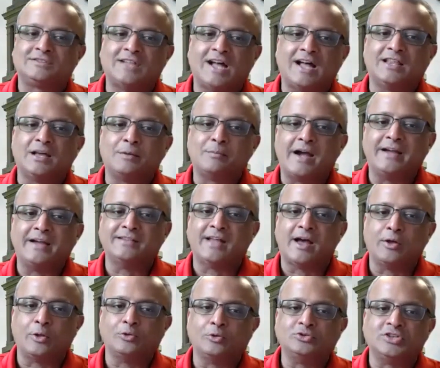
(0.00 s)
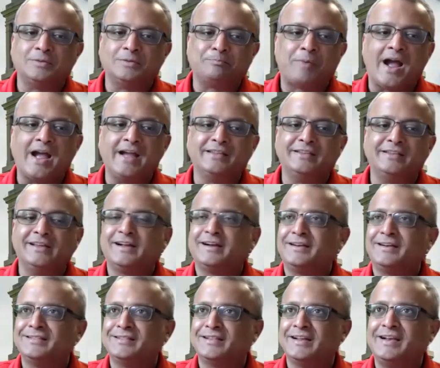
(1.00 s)
Dadabhai Naoroji
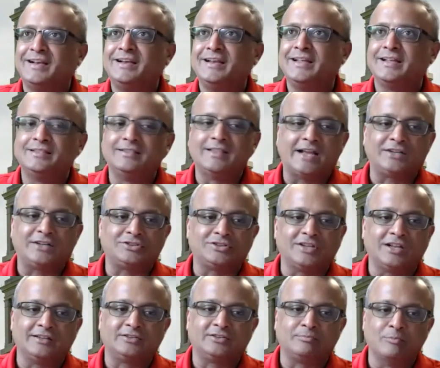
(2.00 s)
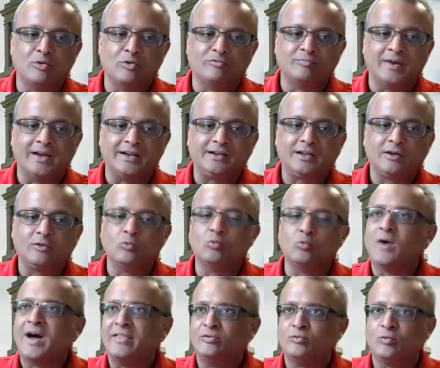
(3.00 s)
pioneered in the Indian nationalist movement,
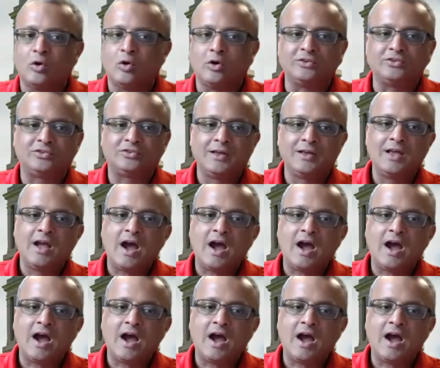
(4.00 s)
one was,